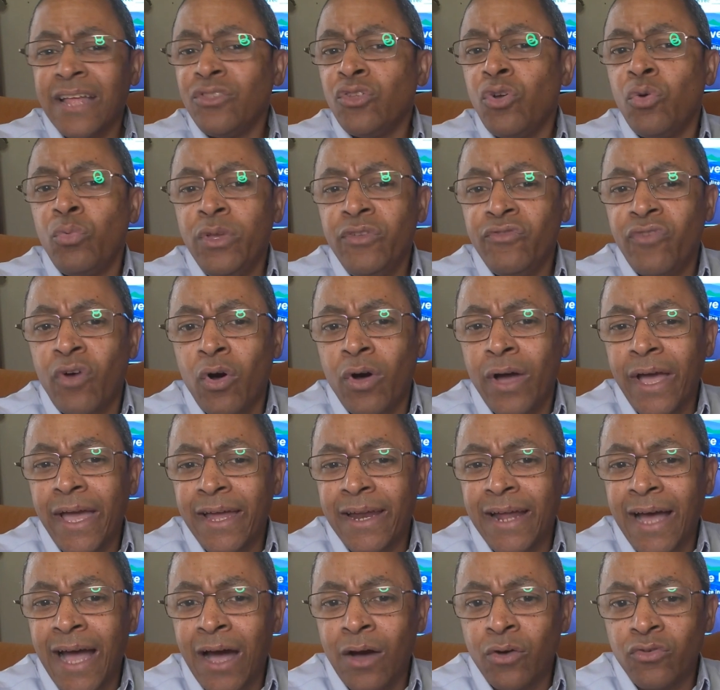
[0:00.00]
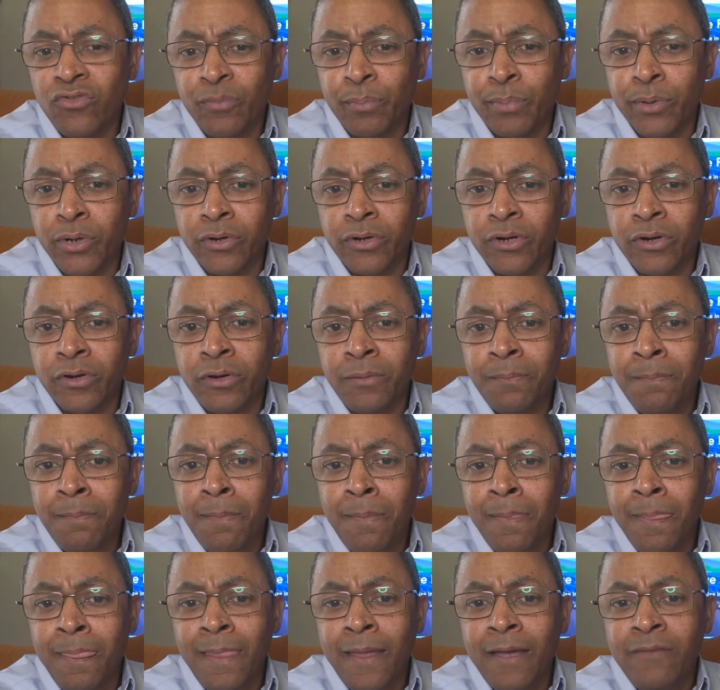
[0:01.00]
I know we've all had a house burger.
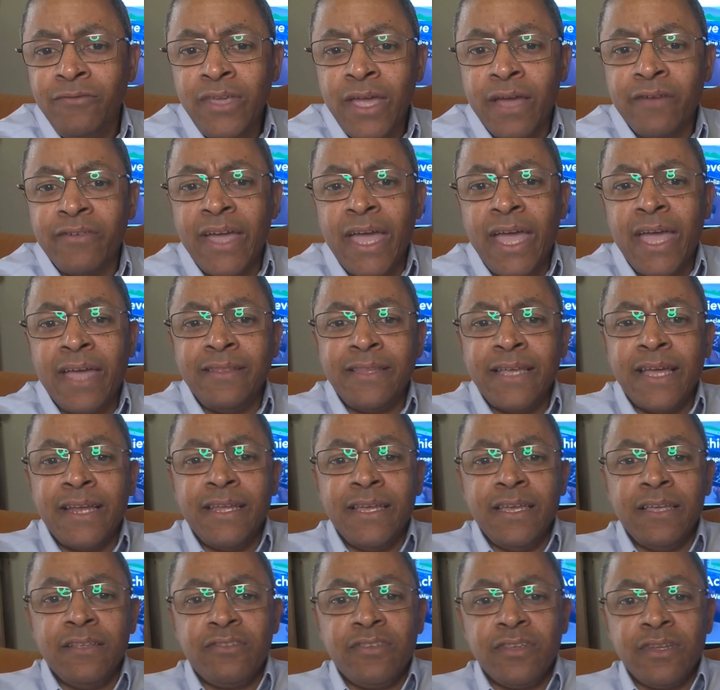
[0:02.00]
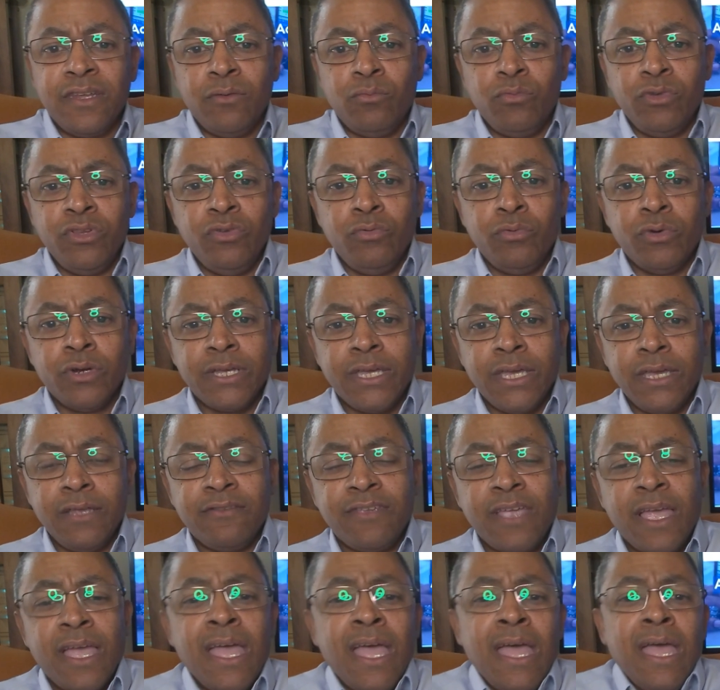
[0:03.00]
Have you ever had that incident when you were a kid and
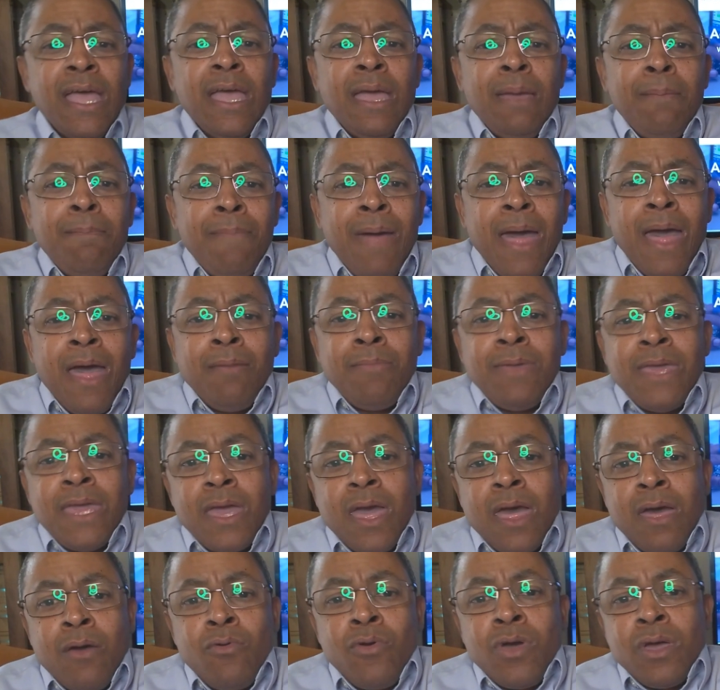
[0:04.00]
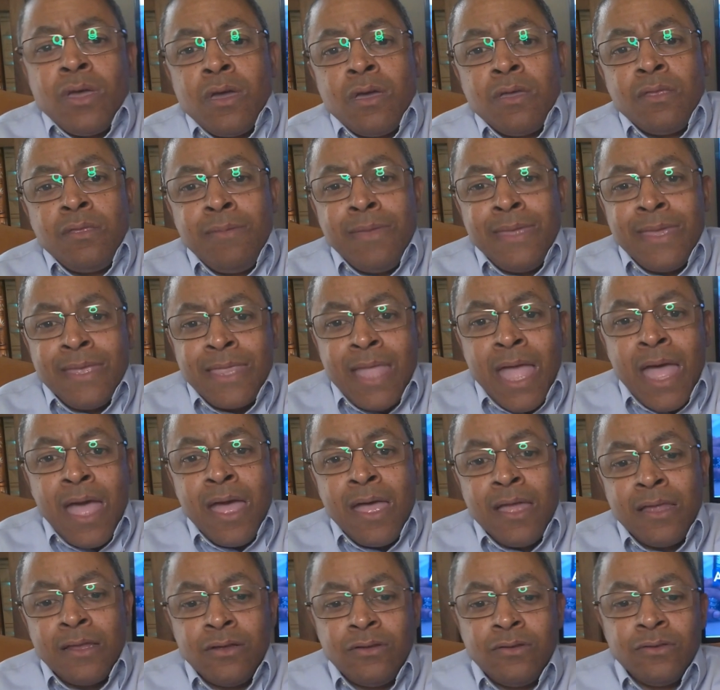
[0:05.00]
said, Mommy, I want to go to
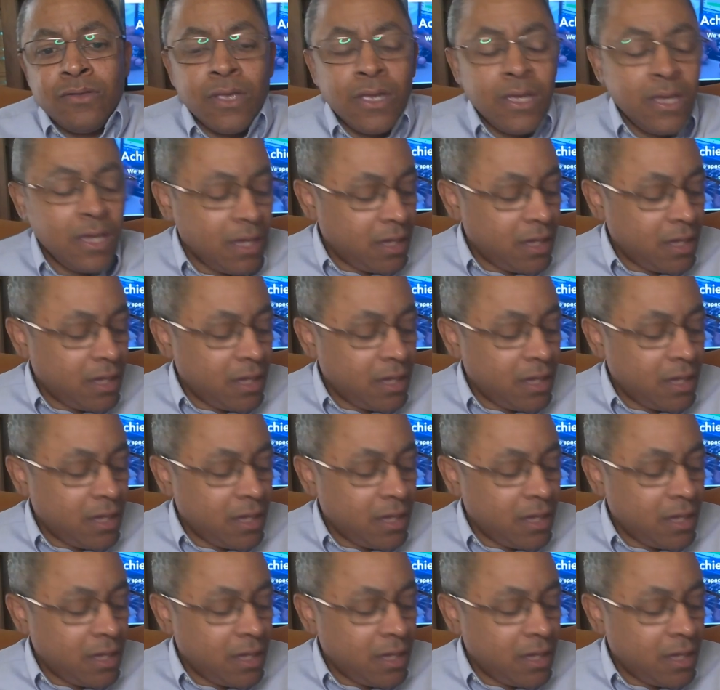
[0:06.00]
McDonald's?